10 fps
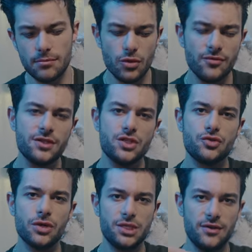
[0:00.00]
more of a
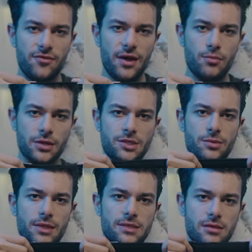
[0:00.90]
stretchy fabric
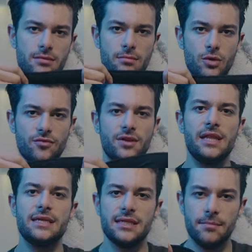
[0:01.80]
to it. It's not more of an
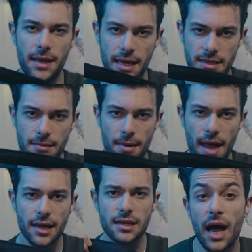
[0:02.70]
elastic band at the
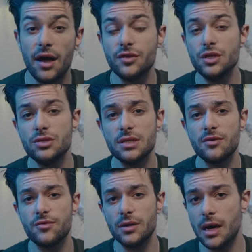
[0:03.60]
back. After using
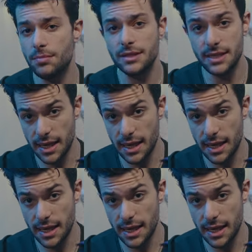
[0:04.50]
it for a couple of